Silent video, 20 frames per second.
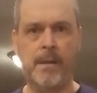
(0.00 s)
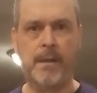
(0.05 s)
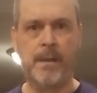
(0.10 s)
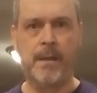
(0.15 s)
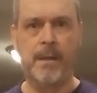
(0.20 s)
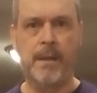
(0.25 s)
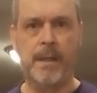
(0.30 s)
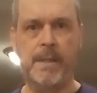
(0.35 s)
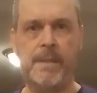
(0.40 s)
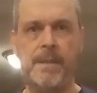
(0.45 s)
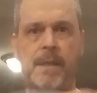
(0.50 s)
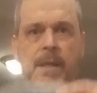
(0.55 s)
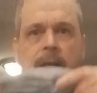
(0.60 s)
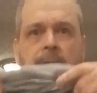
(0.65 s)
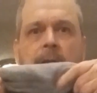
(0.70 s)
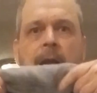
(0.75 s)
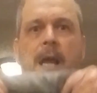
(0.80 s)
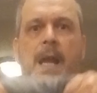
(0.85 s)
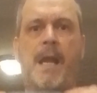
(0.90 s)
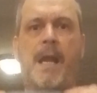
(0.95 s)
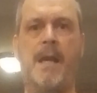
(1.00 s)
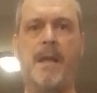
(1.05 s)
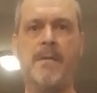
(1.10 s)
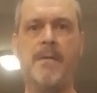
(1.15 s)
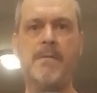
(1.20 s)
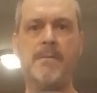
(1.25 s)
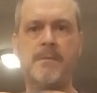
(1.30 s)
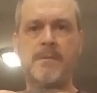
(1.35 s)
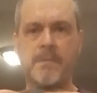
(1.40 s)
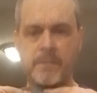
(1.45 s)
that's in a
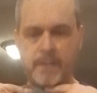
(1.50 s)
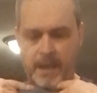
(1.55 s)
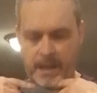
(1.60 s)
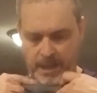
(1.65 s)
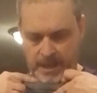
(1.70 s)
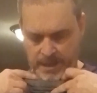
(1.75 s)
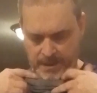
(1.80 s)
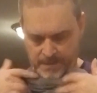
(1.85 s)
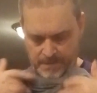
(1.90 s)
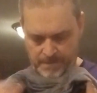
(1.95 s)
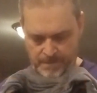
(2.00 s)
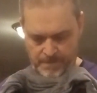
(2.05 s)
gang, okay?